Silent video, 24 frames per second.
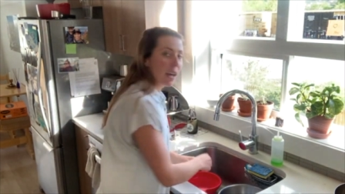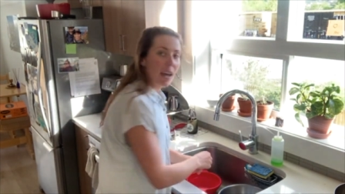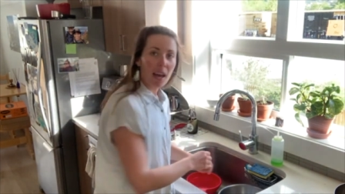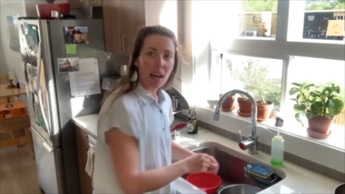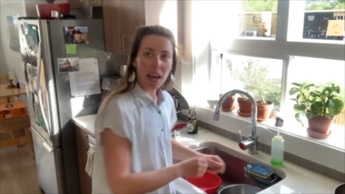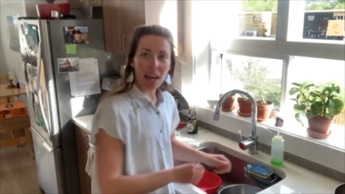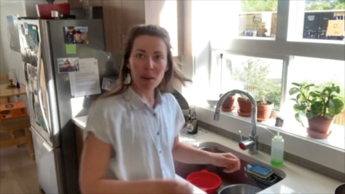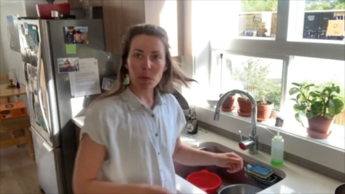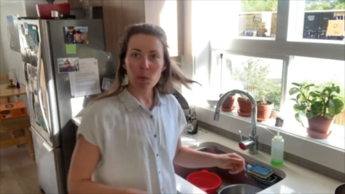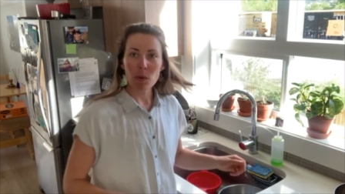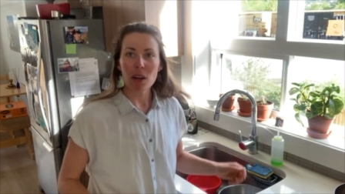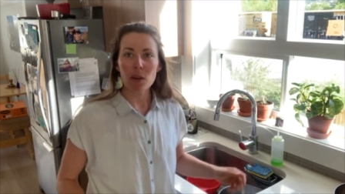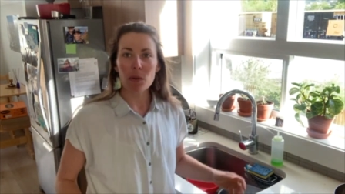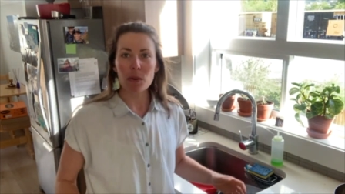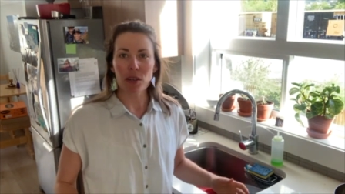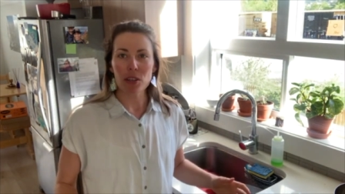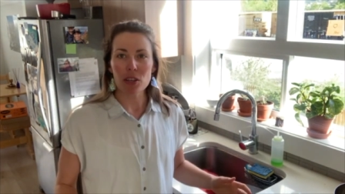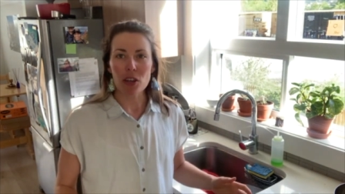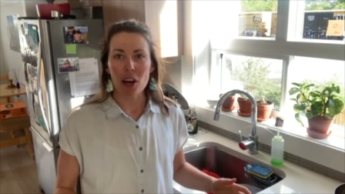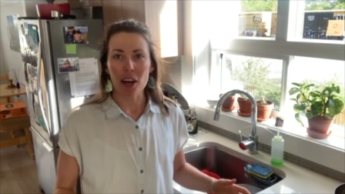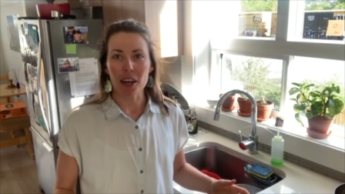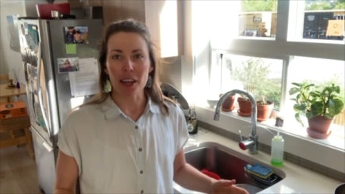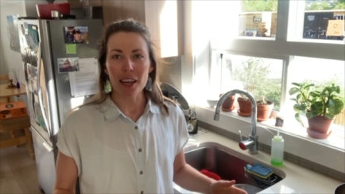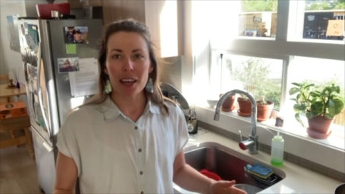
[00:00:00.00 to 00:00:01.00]
And while we're
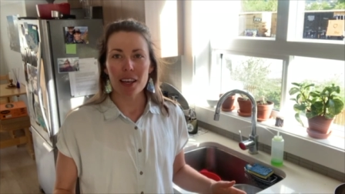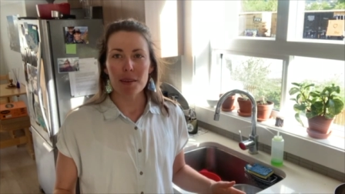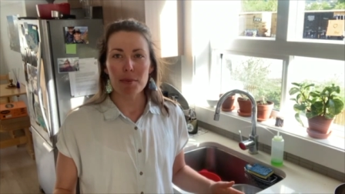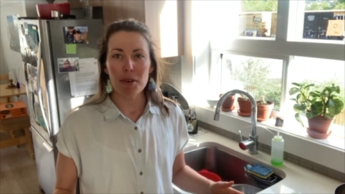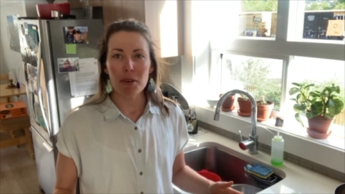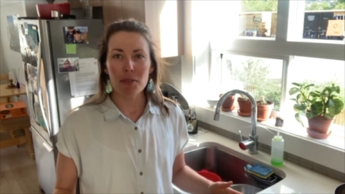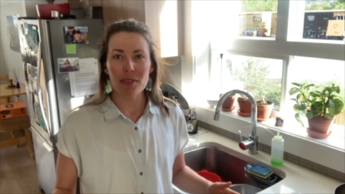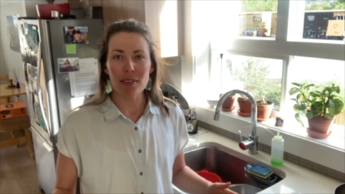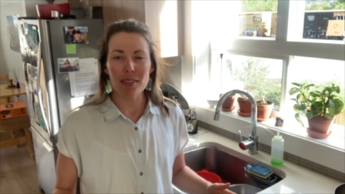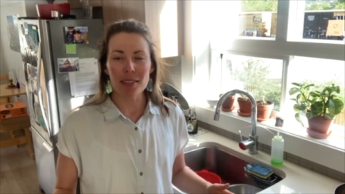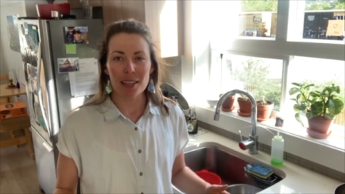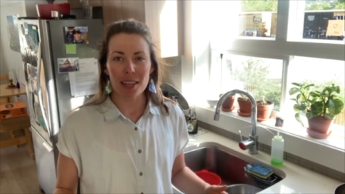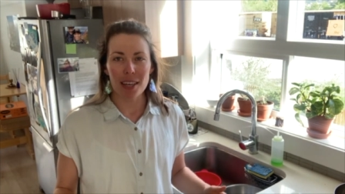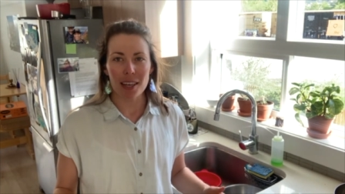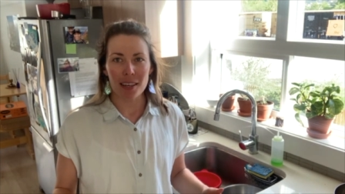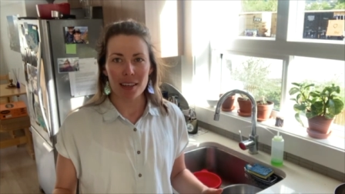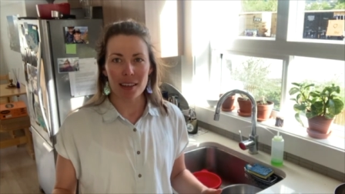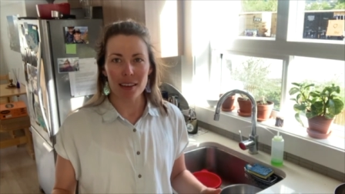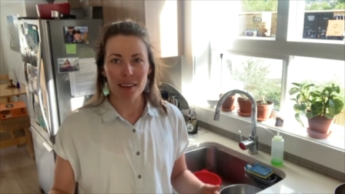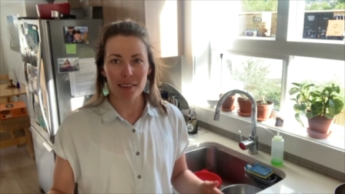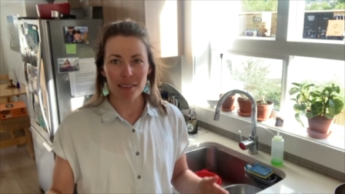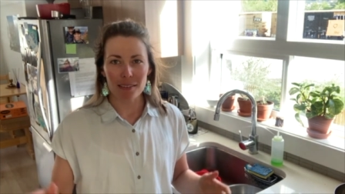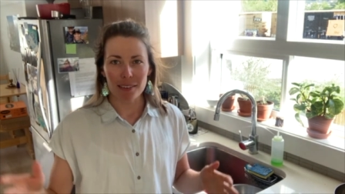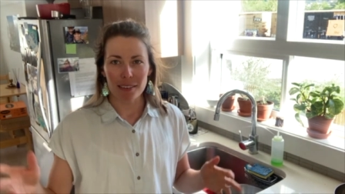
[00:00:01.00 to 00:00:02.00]
talking about the
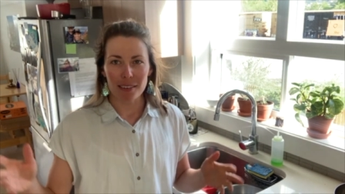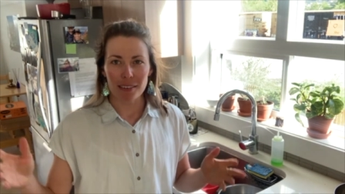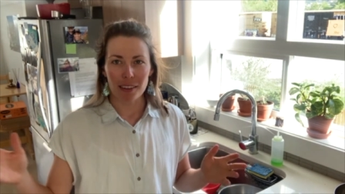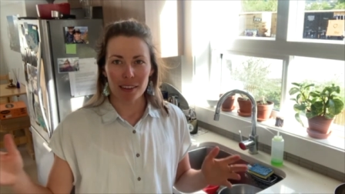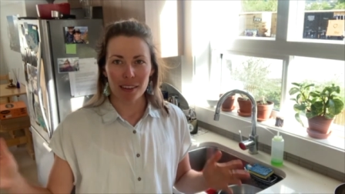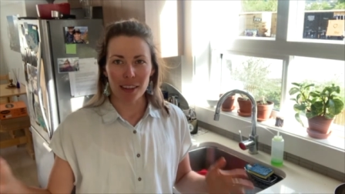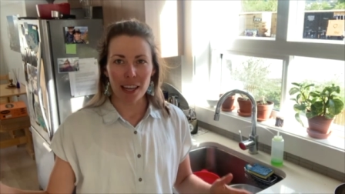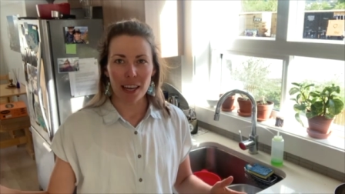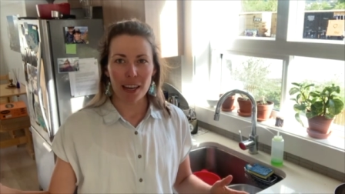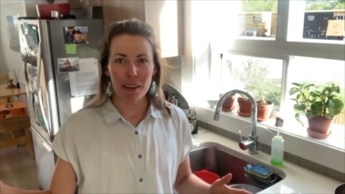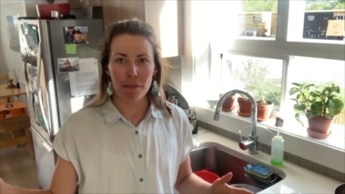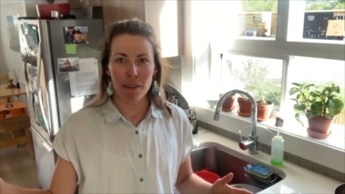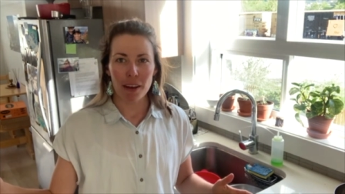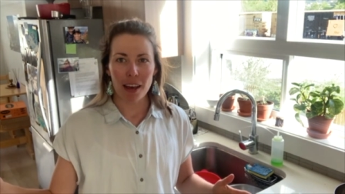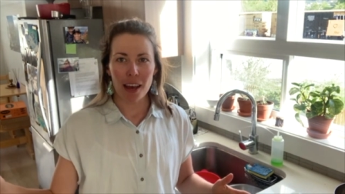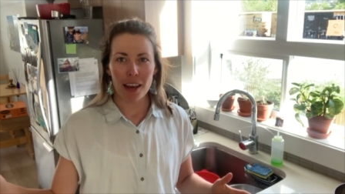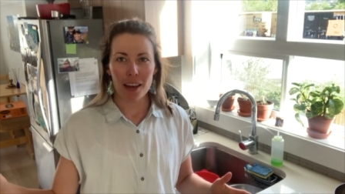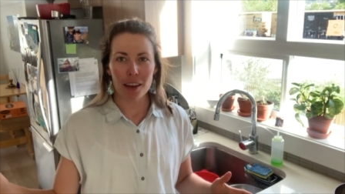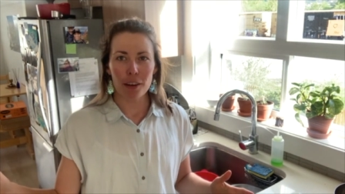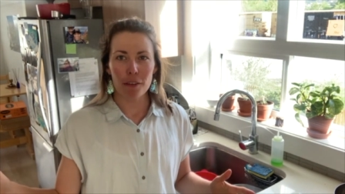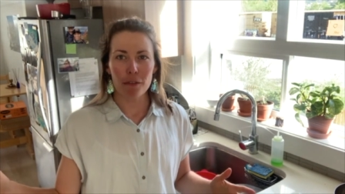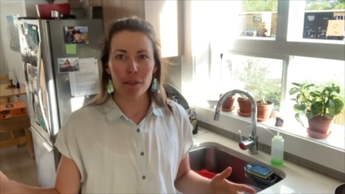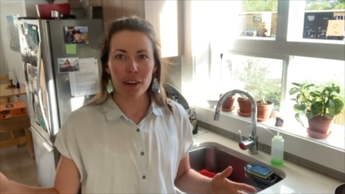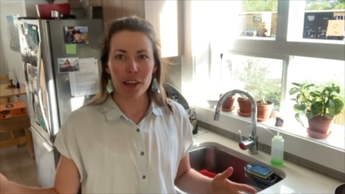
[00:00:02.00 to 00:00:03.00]
sink, life
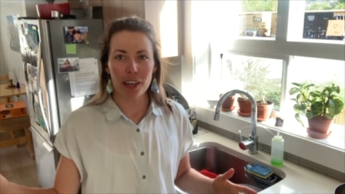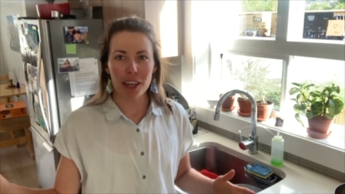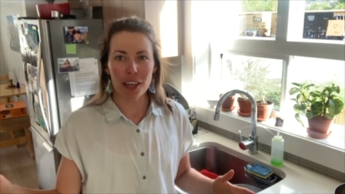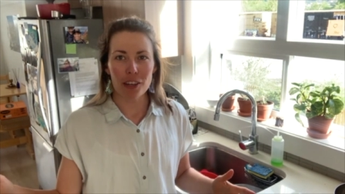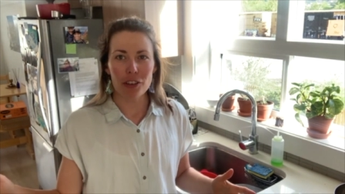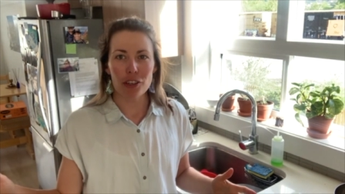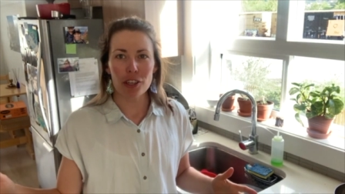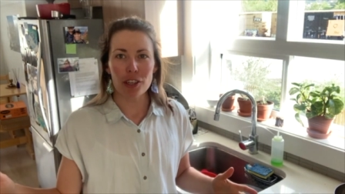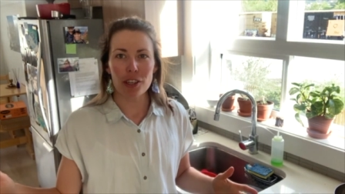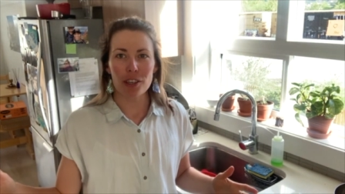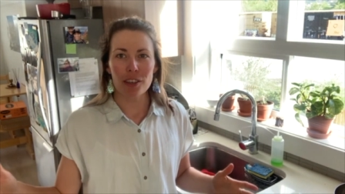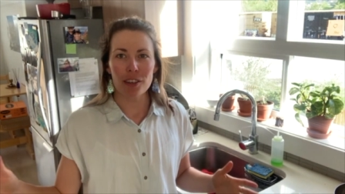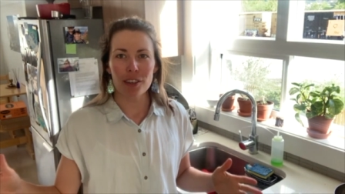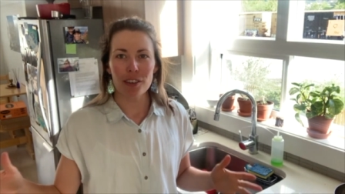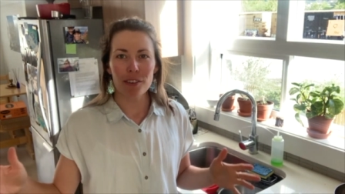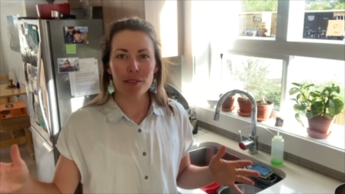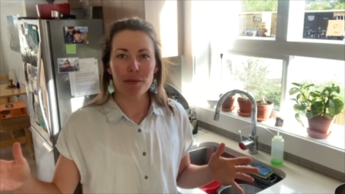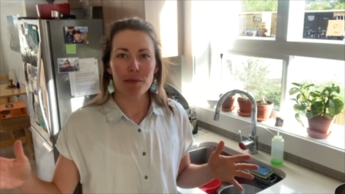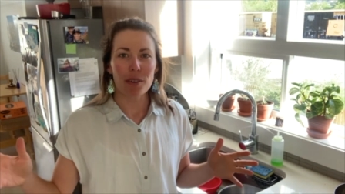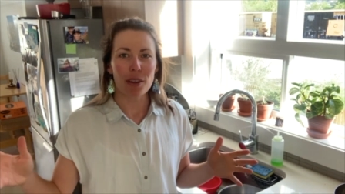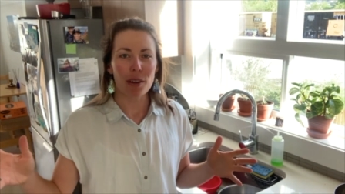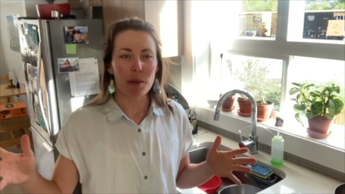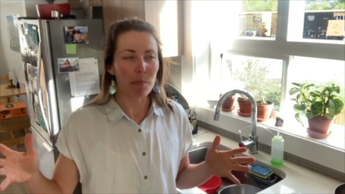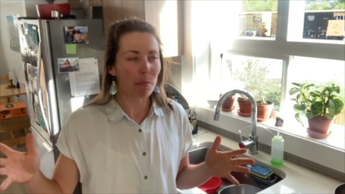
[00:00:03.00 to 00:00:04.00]
hack for kitchen
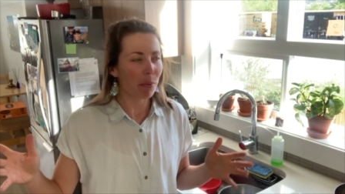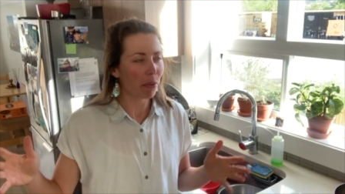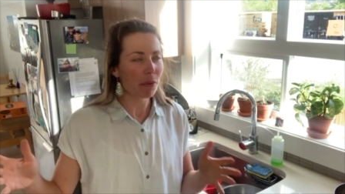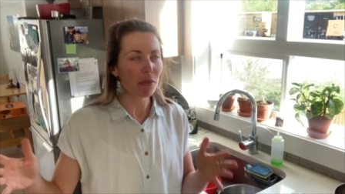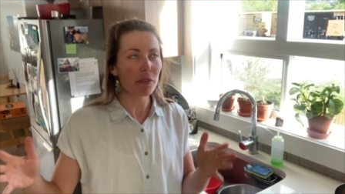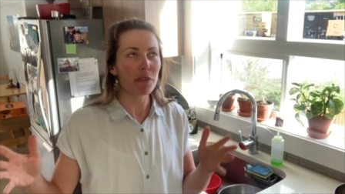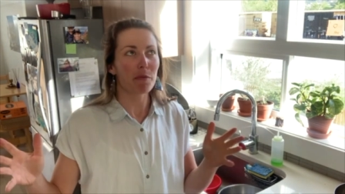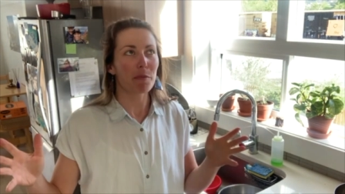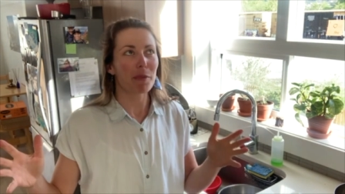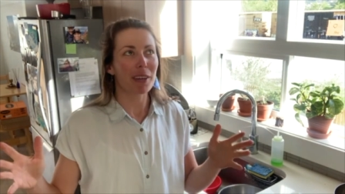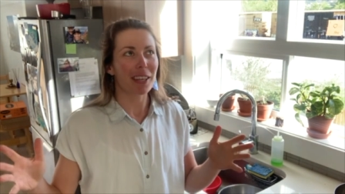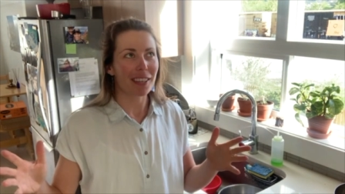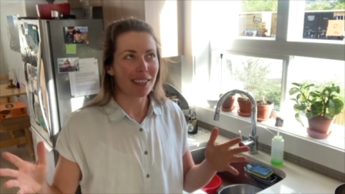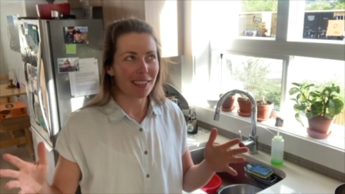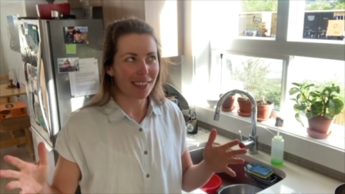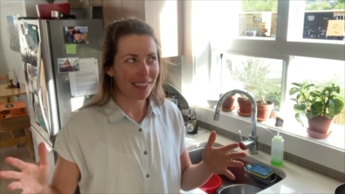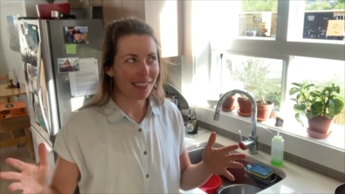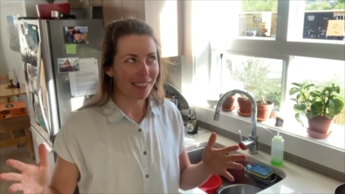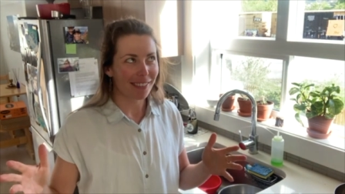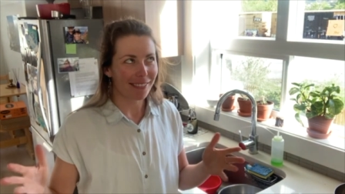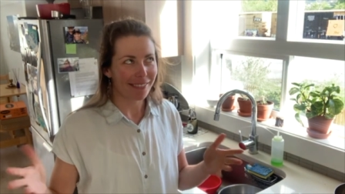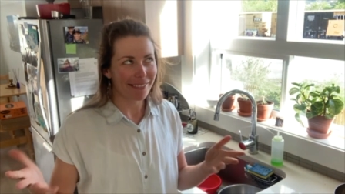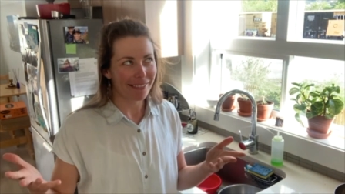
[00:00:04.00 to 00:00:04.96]
improvement.